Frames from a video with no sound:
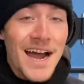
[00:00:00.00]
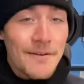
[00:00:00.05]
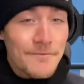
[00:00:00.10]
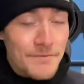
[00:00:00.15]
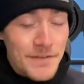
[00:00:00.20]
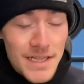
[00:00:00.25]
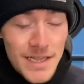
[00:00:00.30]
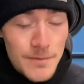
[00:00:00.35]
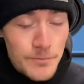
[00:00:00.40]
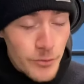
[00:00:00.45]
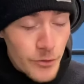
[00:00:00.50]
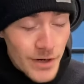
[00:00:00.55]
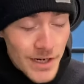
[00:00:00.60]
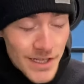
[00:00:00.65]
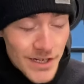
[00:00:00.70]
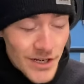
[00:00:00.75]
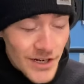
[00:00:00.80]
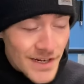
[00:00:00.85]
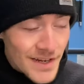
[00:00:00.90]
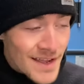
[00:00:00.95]
I'm feeling pretty
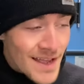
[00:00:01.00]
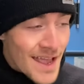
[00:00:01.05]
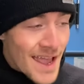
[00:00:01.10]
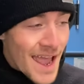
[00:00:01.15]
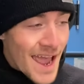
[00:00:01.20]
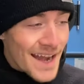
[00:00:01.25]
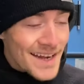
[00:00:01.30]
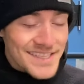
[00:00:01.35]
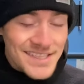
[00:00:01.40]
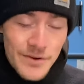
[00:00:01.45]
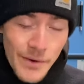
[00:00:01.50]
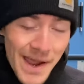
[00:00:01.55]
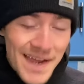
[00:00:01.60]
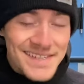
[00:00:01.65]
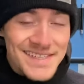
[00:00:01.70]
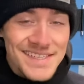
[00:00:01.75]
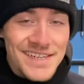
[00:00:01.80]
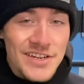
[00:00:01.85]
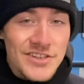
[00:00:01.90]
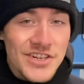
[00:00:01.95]
good. And so
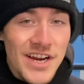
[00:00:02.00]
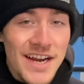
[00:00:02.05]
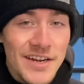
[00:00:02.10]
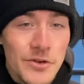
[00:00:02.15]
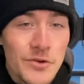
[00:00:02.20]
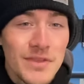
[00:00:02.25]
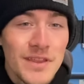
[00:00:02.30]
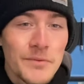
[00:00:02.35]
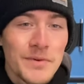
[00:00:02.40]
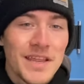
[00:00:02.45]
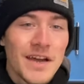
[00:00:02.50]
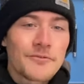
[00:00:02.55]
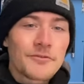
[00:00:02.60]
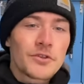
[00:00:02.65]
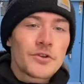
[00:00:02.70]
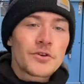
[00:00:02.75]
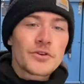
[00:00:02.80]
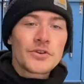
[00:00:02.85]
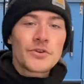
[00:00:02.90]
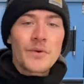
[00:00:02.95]
as such, I do think without
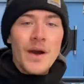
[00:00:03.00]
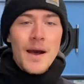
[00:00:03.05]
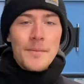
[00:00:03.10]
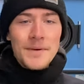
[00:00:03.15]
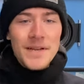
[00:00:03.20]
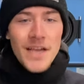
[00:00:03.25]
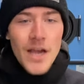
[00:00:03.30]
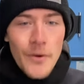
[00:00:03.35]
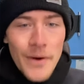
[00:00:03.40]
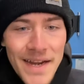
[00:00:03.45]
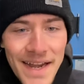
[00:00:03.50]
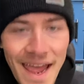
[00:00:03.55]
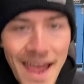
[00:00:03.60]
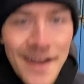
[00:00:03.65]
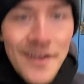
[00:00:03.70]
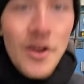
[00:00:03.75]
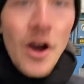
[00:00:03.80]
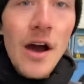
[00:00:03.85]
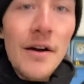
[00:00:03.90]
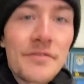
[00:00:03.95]
further ado, I'm gonna go and
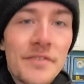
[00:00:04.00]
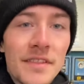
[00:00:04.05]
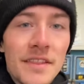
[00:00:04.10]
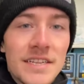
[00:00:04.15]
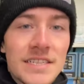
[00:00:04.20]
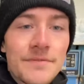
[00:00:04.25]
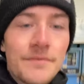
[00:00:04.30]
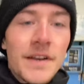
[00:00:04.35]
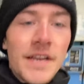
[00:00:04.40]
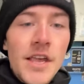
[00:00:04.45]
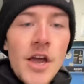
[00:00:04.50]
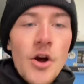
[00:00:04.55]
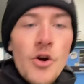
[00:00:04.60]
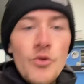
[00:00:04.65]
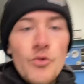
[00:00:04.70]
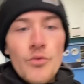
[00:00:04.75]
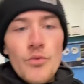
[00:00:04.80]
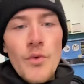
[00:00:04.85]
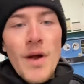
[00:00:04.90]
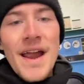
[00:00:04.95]
end off this
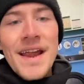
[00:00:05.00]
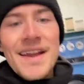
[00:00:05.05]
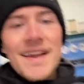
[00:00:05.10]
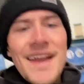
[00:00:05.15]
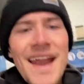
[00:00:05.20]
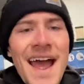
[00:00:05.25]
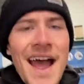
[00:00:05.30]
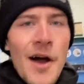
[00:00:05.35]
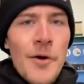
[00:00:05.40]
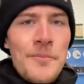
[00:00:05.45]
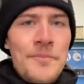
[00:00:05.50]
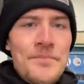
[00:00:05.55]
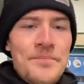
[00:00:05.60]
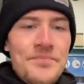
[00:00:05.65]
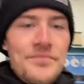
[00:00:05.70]
video right now.